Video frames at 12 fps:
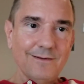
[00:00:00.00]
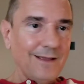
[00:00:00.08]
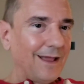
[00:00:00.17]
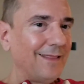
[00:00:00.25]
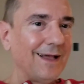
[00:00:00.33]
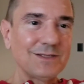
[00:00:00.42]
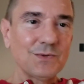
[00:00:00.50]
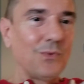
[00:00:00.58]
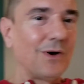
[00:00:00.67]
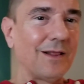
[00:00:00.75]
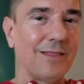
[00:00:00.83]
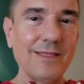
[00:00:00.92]
and that's
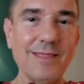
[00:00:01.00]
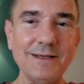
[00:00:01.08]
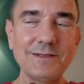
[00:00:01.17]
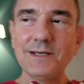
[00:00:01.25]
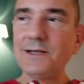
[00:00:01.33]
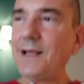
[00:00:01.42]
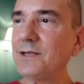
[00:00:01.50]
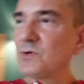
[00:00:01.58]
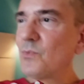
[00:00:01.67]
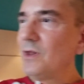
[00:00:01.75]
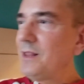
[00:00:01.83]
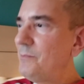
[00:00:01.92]
one of the things that has
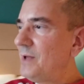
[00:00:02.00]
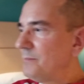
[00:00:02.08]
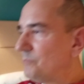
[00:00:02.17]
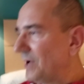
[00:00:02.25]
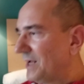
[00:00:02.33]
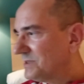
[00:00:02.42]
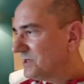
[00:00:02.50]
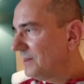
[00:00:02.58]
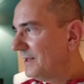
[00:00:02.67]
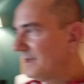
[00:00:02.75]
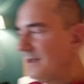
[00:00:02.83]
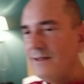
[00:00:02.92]
really been
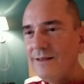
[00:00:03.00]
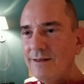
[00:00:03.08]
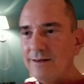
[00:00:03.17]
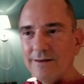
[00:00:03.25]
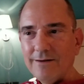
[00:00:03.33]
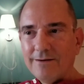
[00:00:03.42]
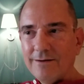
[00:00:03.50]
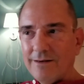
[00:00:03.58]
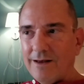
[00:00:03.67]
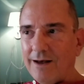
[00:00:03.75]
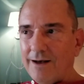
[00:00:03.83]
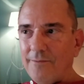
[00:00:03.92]
puzzling
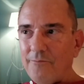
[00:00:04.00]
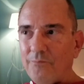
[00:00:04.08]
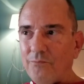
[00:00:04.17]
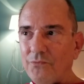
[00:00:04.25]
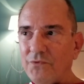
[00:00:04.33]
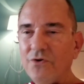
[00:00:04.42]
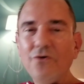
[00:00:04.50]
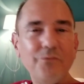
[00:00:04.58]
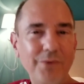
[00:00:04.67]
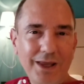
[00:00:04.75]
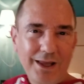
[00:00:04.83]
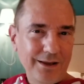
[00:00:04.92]
uh, to
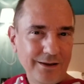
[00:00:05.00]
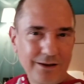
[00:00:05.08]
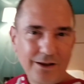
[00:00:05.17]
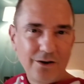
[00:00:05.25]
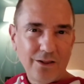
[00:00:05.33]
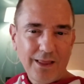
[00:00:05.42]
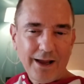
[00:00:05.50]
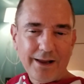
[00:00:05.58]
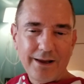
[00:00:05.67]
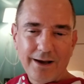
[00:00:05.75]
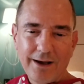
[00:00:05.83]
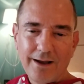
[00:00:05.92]
me. You know,
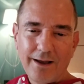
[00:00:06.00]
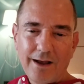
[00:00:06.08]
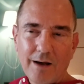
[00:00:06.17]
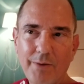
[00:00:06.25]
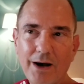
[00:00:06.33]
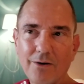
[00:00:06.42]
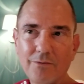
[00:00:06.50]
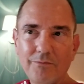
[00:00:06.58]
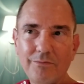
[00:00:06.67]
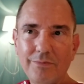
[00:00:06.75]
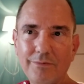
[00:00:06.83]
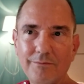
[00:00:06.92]
like uh, about
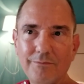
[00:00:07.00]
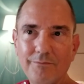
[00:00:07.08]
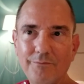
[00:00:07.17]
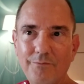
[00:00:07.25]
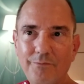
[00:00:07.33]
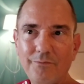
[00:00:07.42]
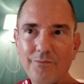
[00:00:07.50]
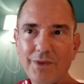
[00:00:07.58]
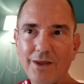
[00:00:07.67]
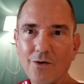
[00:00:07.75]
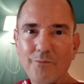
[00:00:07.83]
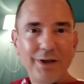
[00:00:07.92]

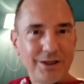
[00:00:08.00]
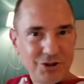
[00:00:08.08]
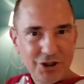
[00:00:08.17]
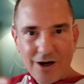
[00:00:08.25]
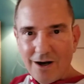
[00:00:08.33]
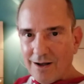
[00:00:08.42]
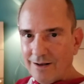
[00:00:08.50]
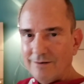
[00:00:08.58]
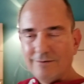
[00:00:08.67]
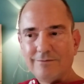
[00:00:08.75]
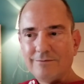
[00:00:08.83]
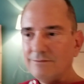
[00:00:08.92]
you know, Big John,
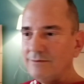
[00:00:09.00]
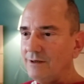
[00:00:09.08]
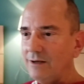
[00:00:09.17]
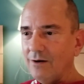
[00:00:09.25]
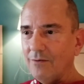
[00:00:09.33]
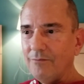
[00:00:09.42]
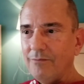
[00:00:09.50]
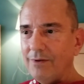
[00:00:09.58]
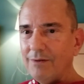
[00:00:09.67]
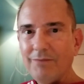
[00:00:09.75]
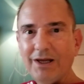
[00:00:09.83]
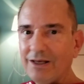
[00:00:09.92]
you know,
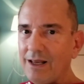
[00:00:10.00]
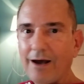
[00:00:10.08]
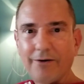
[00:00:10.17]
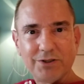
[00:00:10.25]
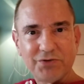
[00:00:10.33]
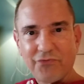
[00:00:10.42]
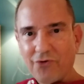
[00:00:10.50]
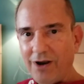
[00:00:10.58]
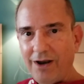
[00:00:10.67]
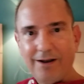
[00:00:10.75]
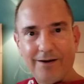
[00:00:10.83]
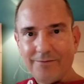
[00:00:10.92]
MGTOW is
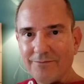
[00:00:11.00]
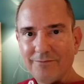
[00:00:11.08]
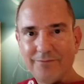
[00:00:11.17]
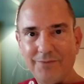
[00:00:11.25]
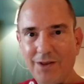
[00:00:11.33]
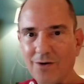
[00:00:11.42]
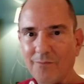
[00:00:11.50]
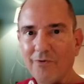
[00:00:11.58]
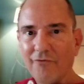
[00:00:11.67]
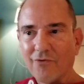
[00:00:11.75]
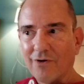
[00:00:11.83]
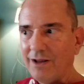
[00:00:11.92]
freedom, you know,
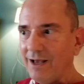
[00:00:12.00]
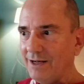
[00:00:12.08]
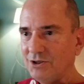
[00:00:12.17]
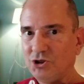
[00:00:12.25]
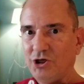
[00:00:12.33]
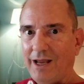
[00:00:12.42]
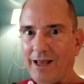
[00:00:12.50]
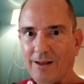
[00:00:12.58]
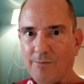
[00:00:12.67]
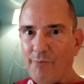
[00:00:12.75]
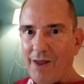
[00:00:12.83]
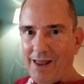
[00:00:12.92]
before he got his
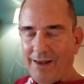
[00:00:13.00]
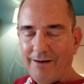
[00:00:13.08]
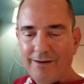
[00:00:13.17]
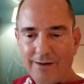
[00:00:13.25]
channel banned.